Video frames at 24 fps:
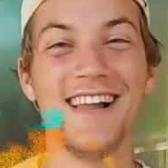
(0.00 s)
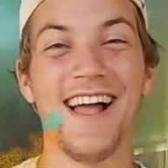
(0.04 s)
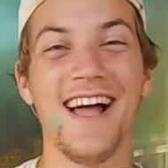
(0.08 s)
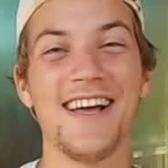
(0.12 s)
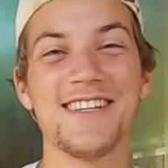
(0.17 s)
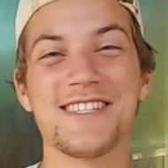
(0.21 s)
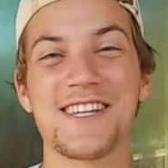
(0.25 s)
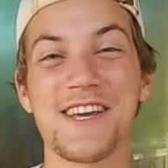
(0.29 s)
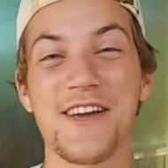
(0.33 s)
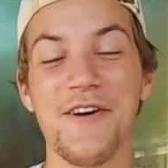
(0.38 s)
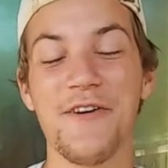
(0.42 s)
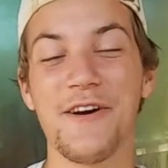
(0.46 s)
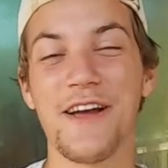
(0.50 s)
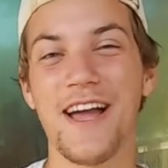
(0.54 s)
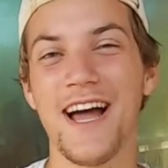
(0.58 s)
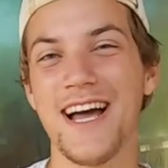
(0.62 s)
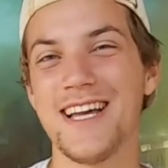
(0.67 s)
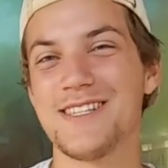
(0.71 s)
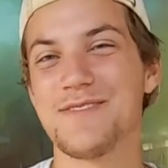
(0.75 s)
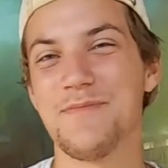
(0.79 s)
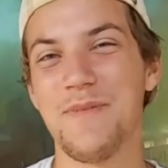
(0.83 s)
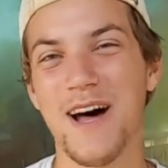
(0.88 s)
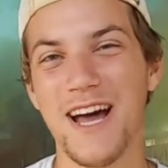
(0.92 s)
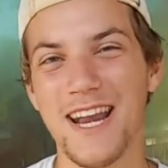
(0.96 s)
How's it going,
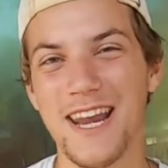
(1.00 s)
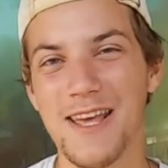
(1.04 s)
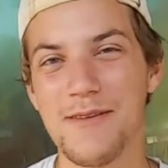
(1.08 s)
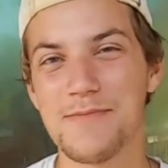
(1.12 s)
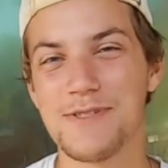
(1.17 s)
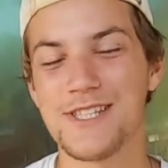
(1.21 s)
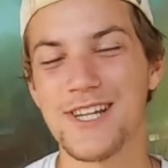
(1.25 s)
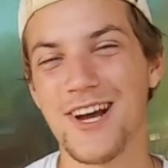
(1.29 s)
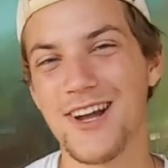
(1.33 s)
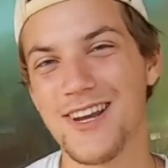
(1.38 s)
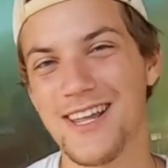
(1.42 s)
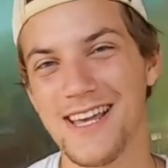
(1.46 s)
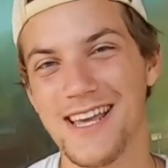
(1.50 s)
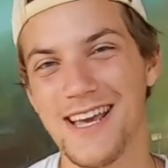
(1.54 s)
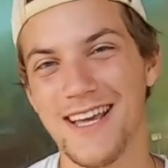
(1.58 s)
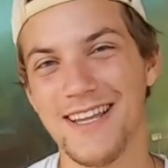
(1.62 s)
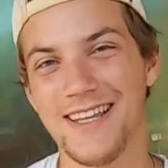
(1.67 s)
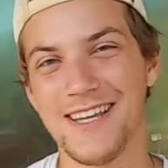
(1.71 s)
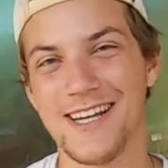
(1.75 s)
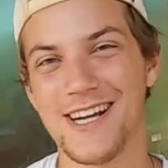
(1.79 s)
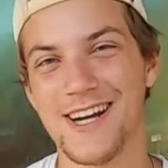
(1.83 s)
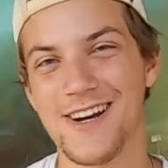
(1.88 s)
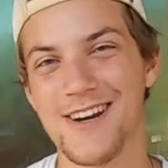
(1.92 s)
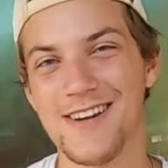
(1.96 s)
guys? My name's Donnie
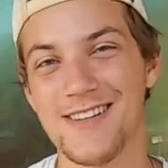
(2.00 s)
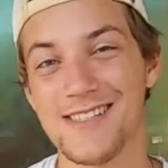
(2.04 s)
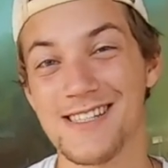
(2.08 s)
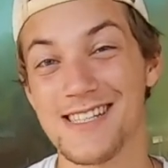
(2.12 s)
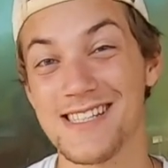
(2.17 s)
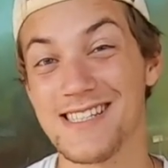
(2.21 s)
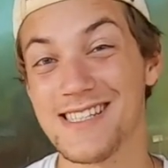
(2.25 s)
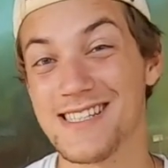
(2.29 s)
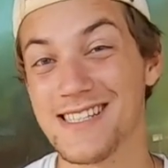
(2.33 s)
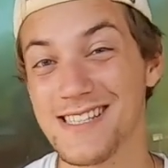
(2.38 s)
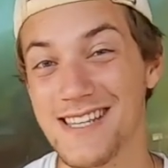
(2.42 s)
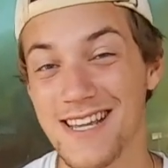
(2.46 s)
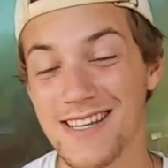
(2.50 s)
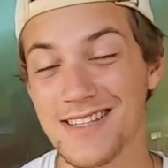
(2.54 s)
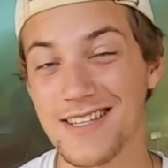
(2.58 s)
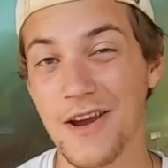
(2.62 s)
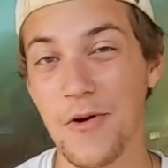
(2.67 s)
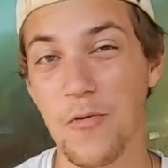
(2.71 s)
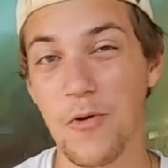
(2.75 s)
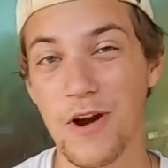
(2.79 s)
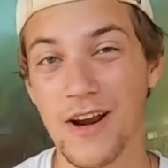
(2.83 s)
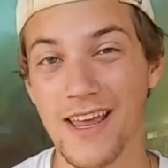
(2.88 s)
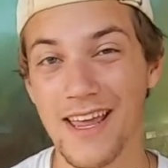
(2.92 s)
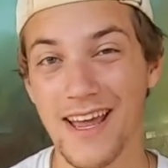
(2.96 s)
Kelly Kearns, and since
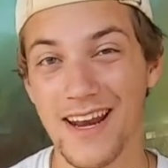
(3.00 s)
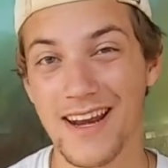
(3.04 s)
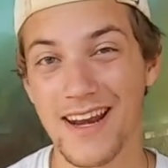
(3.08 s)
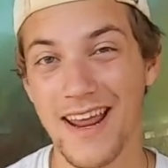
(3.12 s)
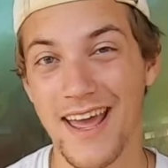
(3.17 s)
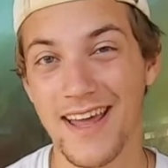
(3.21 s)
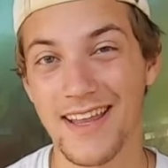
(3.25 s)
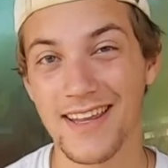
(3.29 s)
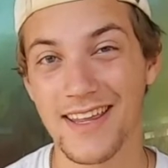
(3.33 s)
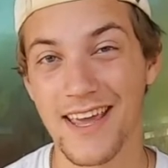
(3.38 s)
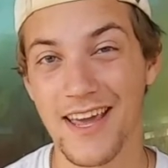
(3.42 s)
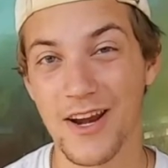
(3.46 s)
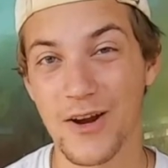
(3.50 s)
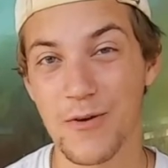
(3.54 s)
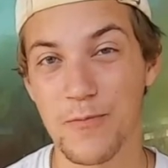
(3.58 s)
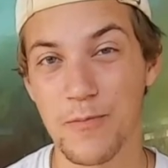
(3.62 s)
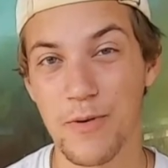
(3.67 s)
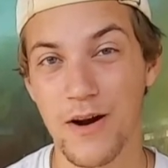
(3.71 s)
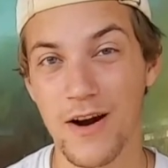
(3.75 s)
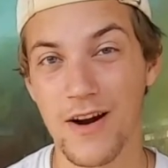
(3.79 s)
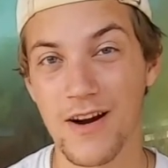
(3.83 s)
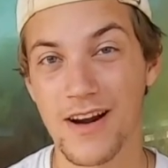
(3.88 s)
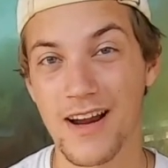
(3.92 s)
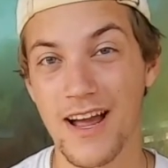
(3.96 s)
I work at an alligator
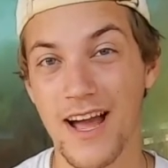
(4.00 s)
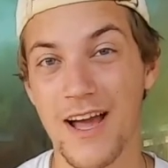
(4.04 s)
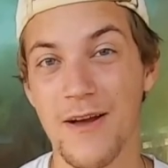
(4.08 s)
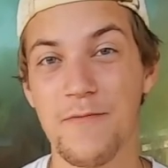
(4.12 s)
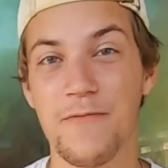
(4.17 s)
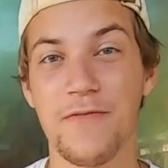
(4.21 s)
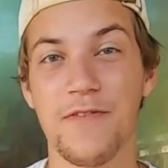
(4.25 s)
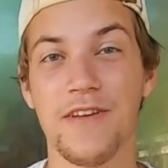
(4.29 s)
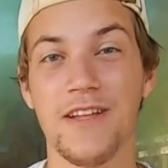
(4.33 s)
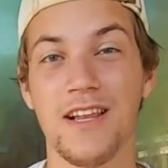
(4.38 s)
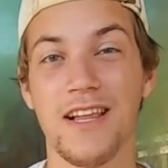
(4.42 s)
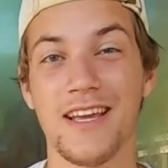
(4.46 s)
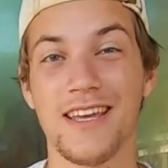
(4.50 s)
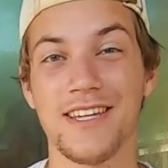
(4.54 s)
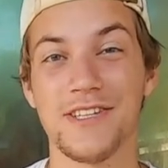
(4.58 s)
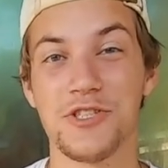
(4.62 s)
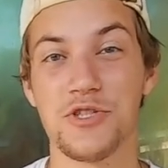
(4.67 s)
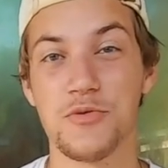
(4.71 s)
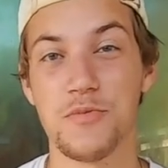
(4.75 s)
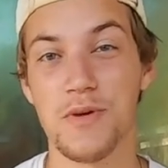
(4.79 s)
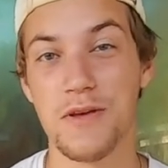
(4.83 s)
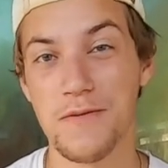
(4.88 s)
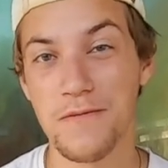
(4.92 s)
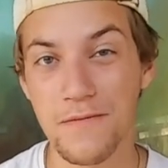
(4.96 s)
park, I feel like
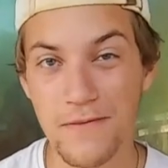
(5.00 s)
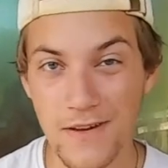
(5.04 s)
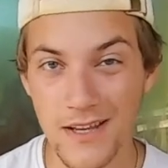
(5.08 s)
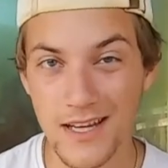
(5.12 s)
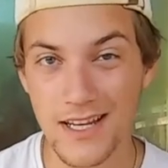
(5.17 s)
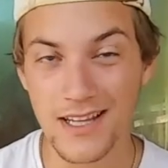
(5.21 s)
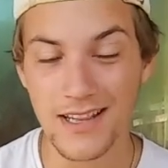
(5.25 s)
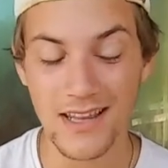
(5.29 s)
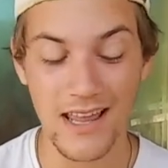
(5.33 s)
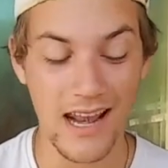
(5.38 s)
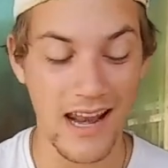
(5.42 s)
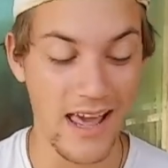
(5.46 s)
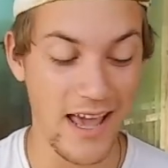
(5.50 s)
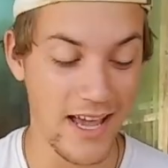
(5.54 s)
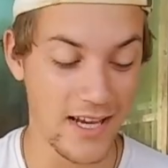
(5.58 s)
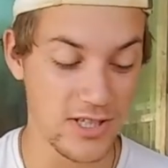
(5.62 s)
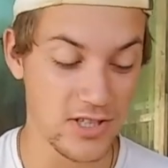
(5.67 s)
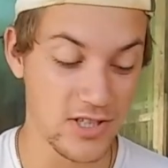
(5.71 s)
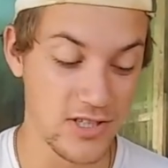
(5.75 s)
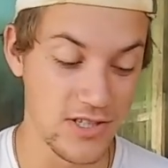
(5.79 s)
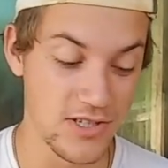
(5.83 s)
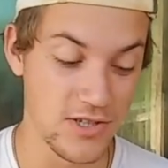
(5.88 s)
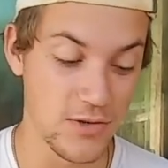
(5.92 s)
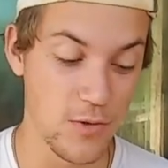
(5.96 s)
it should be fitting that I
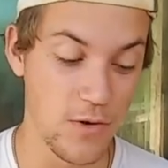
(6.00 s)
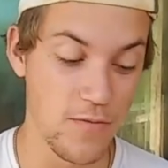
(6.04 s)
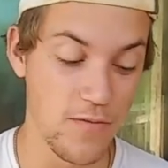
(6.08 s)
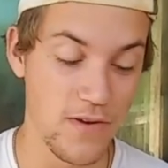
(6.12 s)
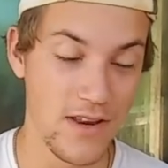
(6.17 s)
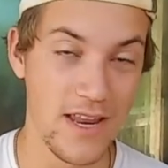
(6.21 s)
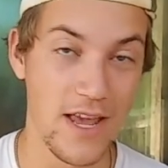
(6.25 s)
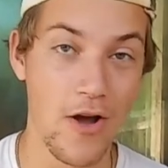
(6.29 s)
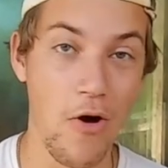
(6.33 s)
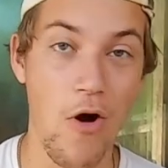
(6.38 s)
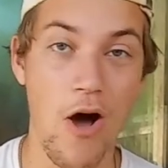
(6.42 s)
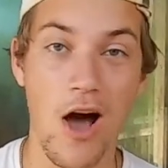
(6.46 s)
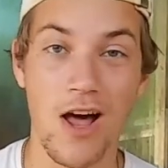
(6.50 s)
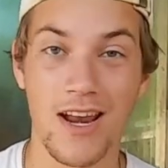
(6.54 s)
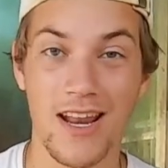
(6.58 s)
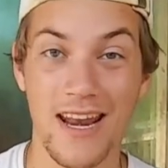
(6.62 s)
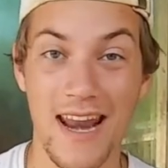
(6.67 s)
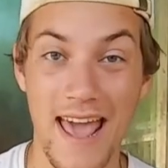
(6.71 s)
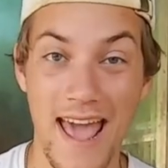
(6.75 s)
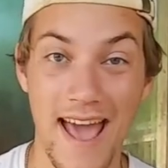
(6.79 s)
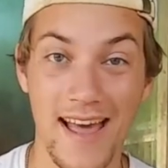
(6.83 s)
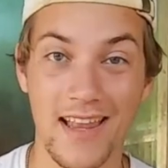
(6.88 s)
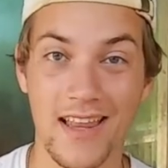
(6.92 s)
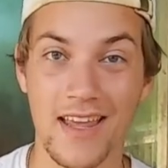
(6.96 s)
actually do a video on
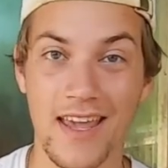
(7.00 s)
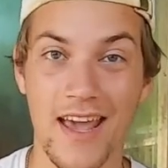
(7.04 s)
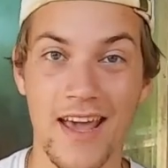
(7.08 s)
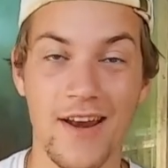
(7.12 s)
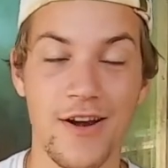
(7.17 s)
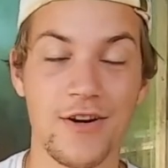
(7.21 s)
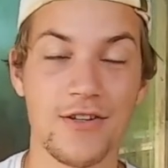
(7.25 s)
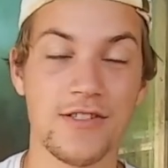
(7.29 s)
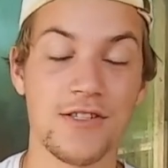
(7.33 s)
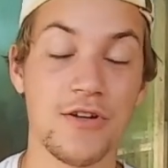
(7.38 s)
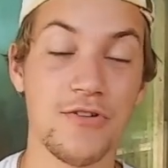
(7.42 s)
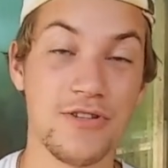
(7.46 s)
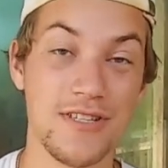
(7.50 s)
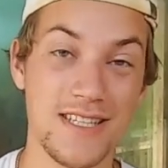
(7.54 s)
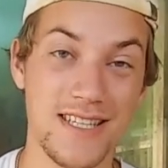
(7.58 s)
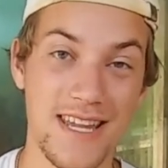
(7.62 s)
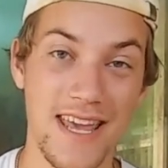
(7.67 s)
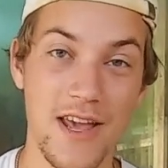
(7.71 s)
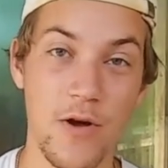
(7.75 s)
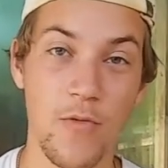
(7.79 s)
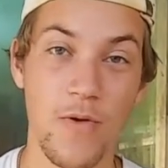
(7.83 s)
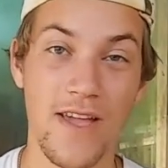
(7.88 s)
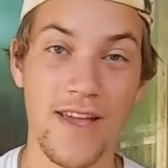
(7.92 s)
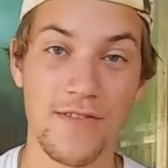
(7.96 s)
an alligator. So
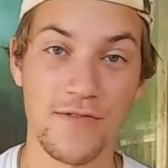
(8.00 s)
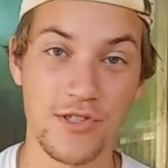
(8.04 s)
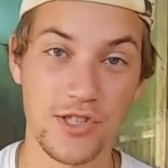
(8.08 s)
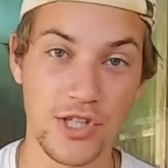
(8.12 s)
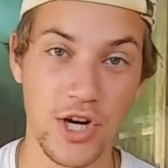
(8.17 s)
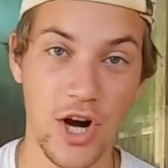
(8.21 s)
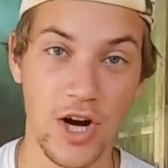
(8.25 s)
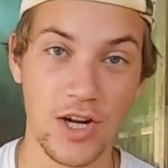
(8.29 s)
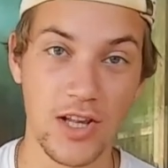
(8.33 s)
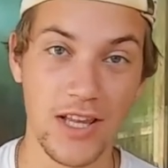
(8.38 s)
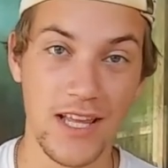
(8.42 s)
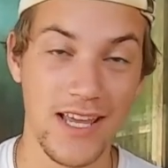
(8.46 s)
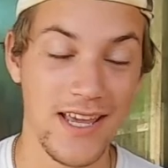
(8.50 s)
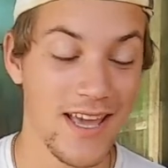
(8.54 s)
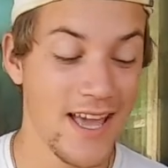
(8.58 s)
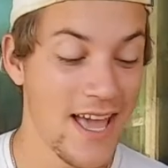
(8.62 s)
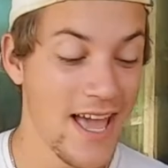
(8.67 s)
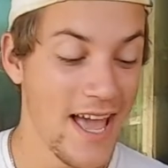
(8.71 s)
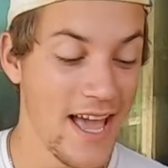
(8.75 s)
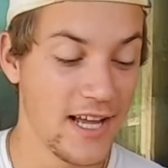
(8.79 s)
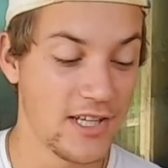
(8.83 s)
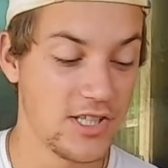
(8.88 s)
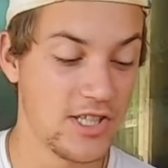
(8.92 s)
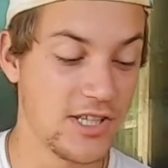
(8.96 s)
today we have Charlie,
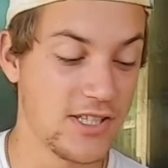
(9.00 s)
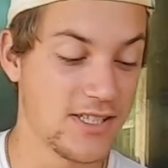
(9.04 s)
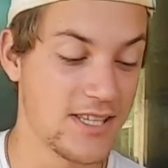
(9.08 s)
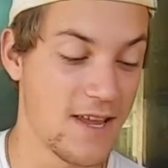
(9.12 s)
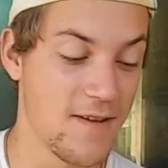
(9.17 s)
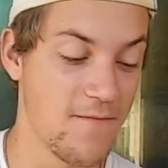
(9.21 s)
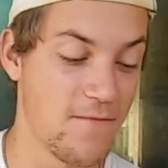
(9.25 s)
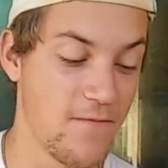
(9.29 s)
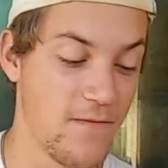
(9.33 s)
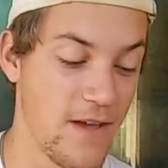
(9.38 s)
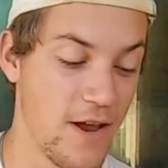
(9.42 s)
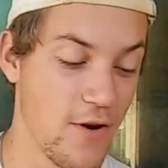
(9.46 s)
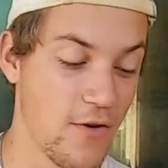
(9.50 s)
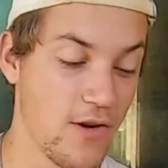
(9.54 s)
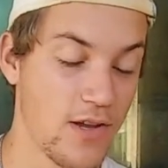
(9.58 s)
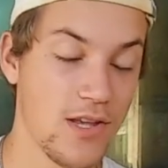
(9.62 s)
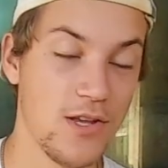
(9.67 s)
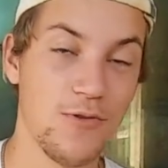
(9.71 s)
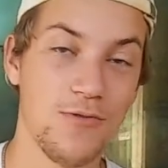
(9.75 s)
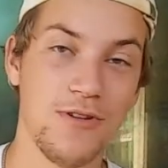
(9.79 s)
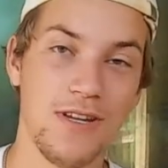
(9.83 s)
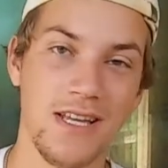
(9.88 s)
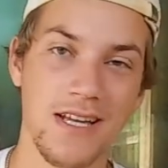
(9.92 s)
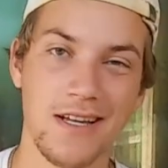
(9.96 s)
and she is a very
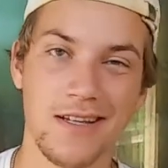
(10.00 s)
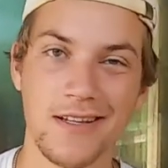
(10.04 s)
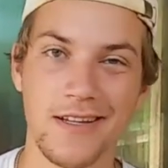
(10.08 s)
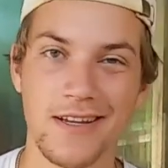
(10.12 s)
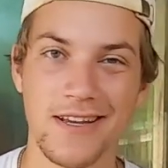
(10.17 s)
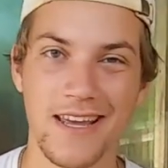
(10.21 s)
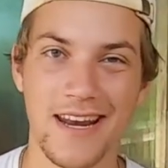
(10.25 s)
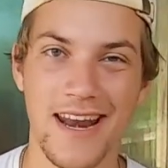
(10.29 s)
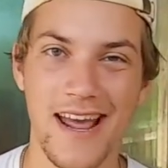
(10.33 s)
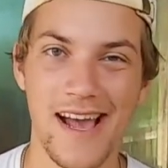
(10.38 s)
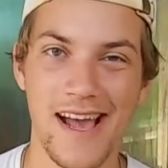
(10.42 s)
unique looking